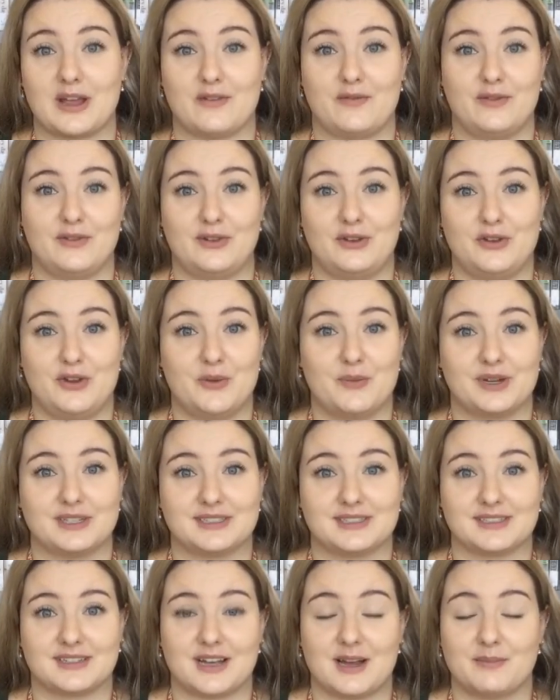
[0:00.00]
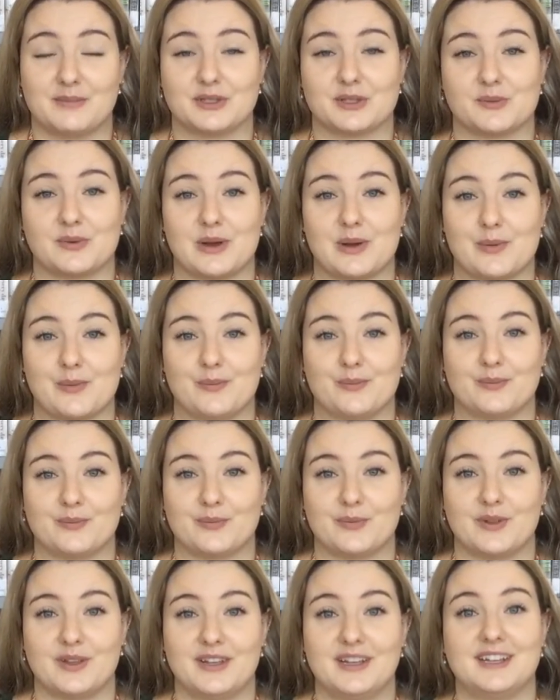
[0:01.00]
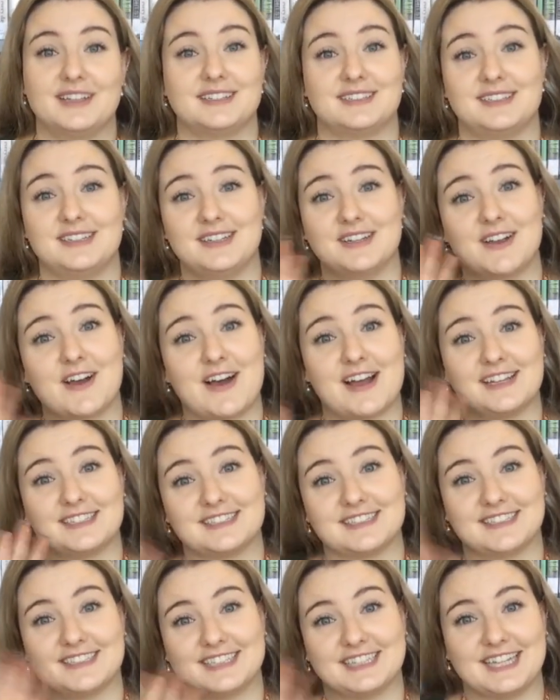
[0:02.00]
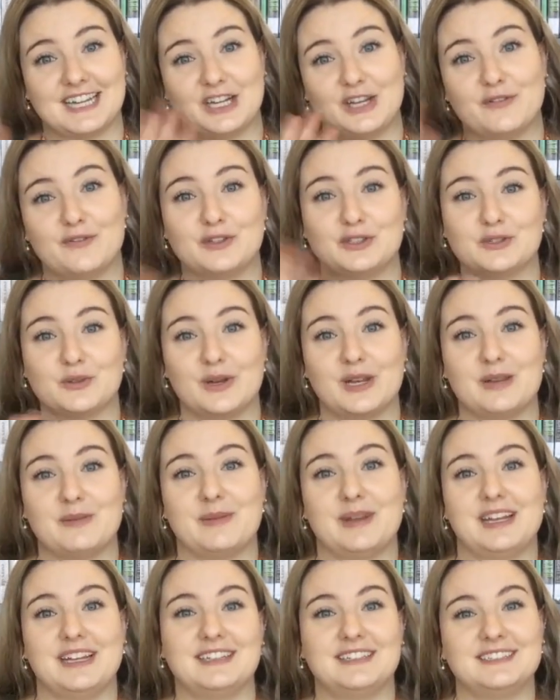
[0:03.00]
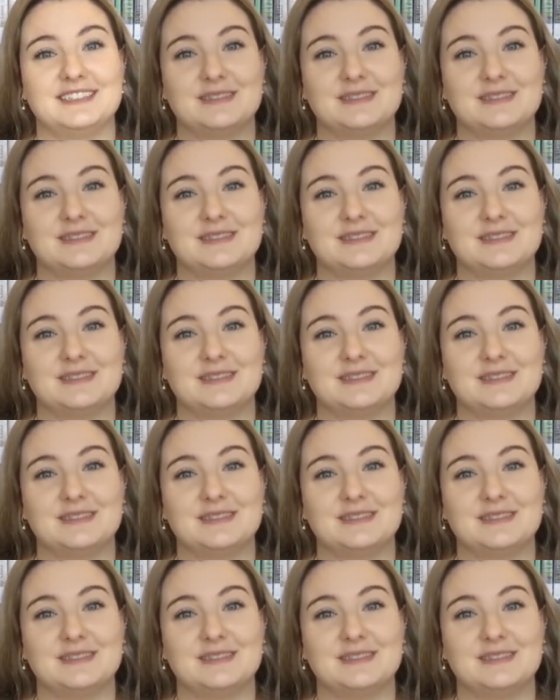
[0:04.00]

out for the new ones to come as well. See you guys. Thank you for joining me.